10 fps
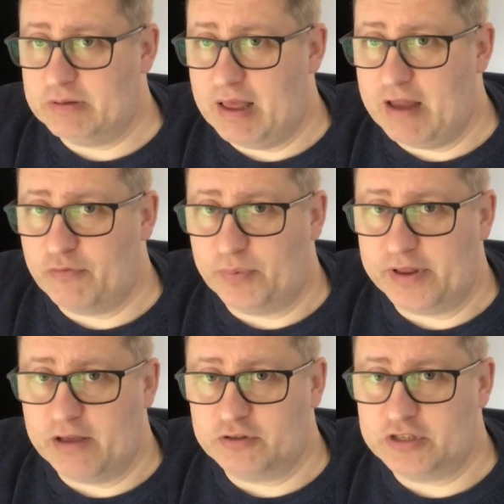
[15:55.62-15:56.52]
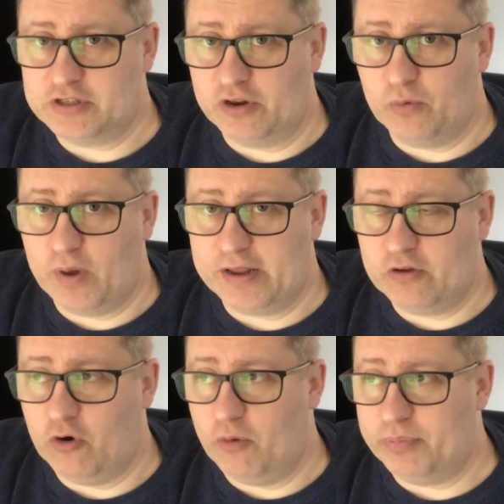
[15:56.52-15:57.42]
everybody else is going to wake
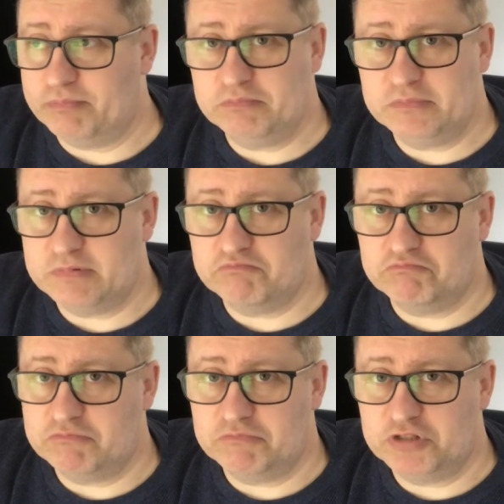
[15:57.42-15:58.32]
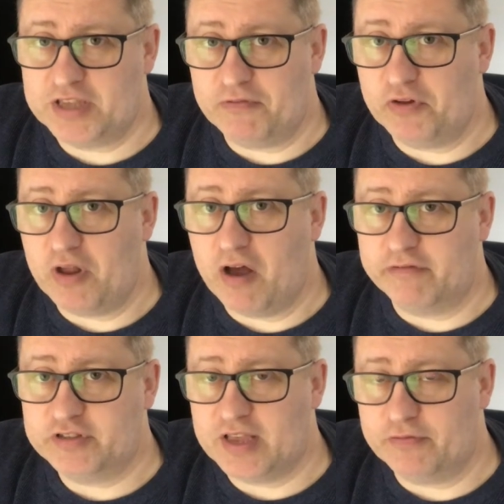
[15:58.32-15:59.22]
up 7,
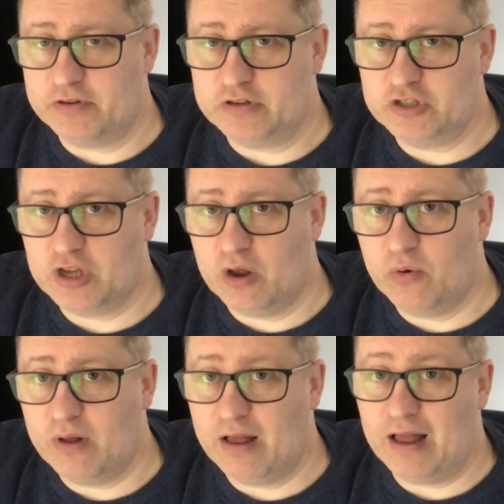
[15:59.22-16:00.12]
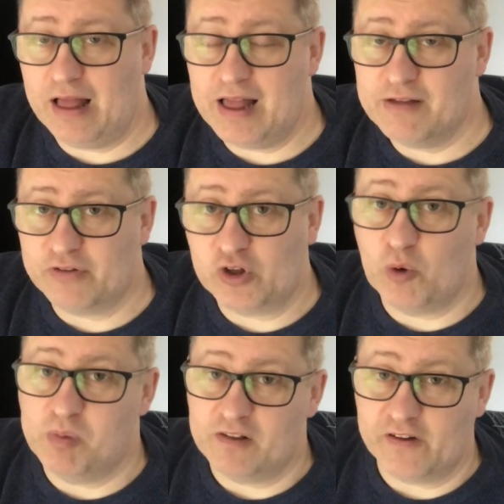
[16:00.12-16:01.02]
7:30. So I have a
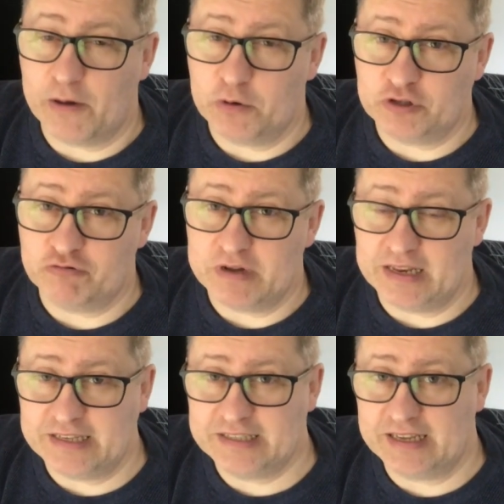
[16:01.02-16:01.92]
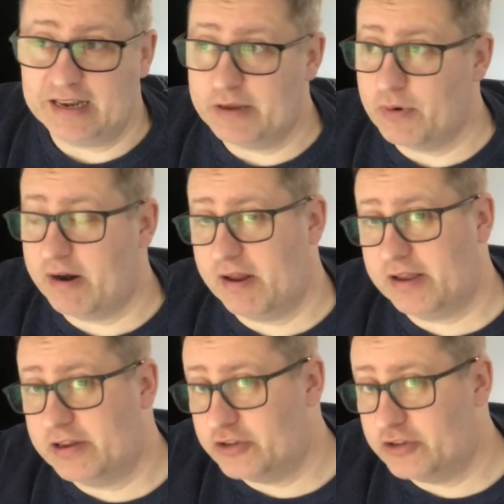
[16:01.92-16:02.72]
couple of hours realistically where I can